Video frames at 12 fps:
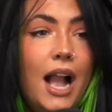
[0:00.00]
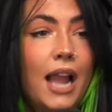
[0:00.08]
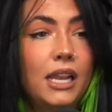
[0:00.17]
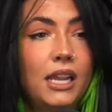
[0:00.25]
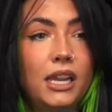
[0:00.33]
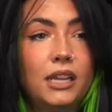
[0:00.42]

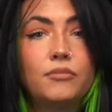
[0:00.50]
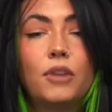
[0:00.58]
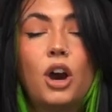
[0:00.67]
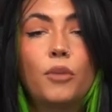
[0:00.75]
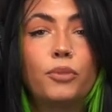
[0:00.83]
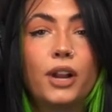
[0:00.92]
I need
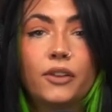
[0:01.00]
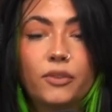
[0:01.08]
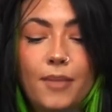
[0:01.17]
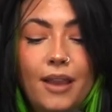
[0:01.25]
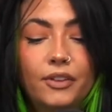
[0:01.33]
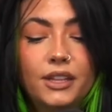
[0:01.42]
a break
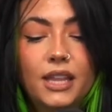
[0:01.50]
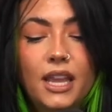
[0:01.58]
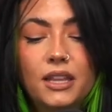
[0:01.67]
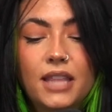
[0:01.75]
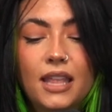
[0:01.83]
from everything,